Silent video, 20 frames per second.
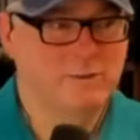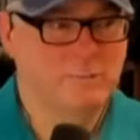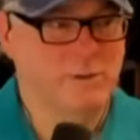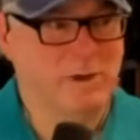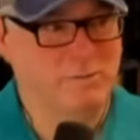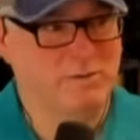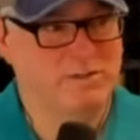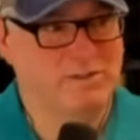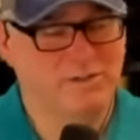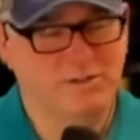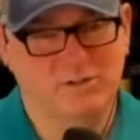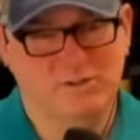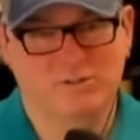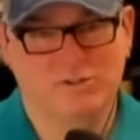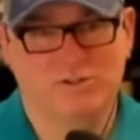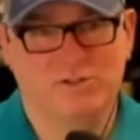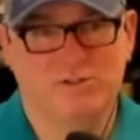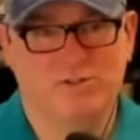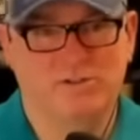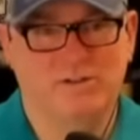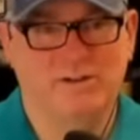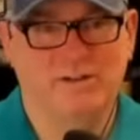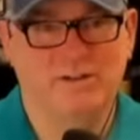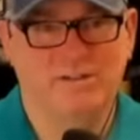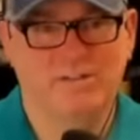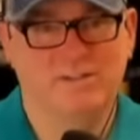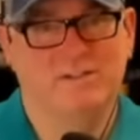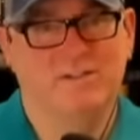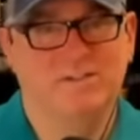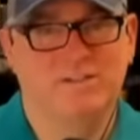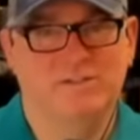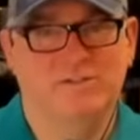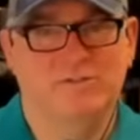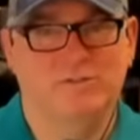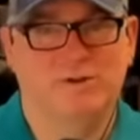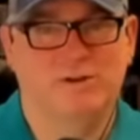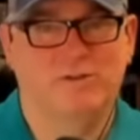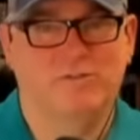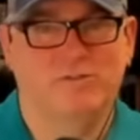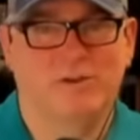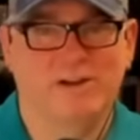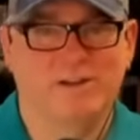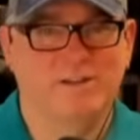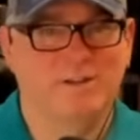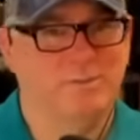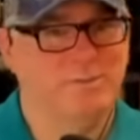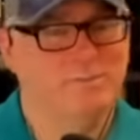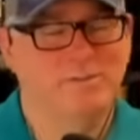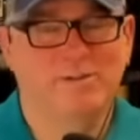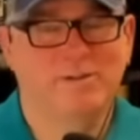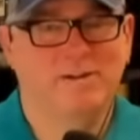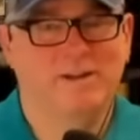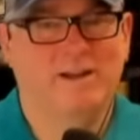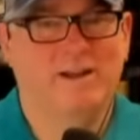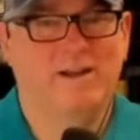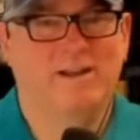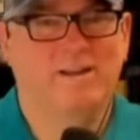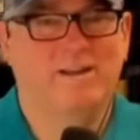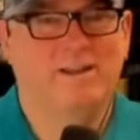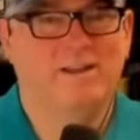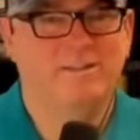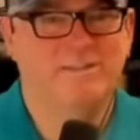Maybe the district attorney is the sister of the victim. That